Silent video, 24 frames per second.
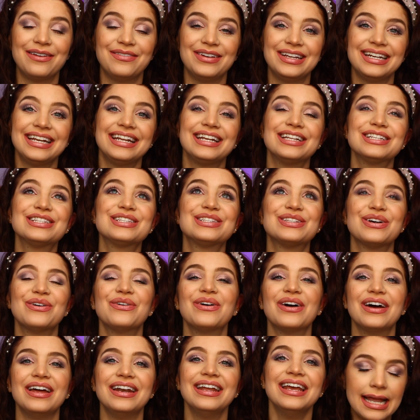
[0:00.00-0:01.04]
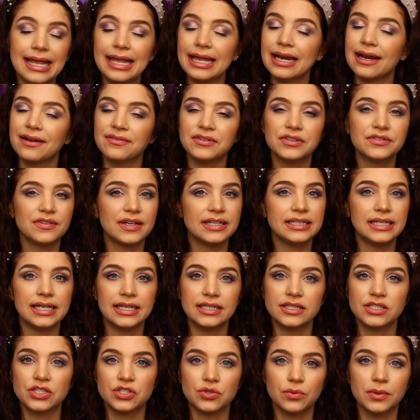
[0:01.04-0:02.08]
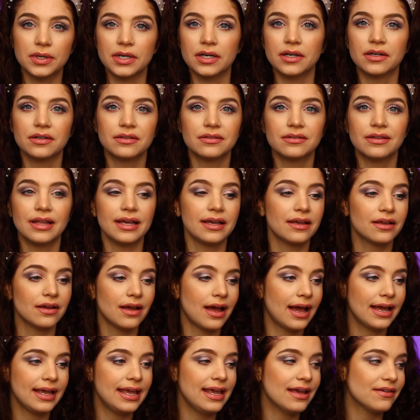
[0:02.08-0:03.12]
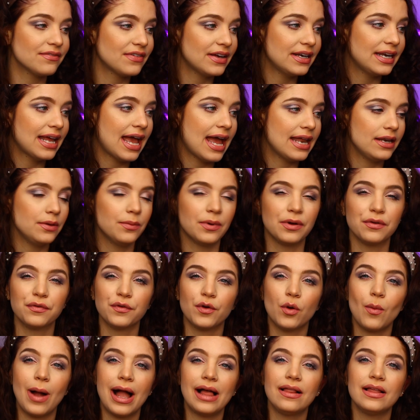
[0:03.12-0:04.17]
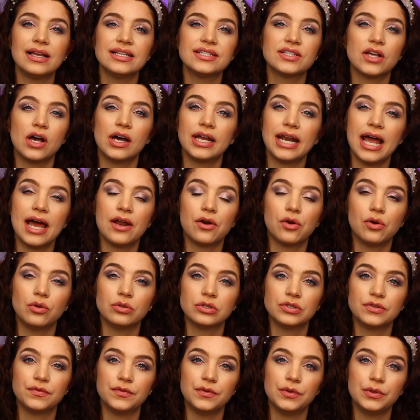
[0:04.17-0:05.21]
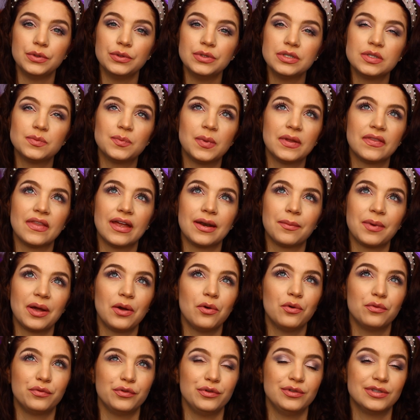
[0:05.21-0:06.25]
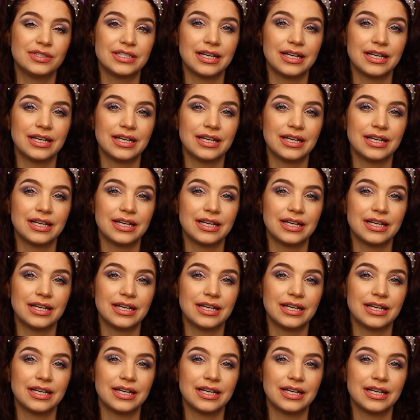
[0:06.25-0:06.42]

out of it. It is so good. I can't ever find it in store. Like I can't find it anywhere. For a while I saw it at Whole Foods, but then my Whole Foods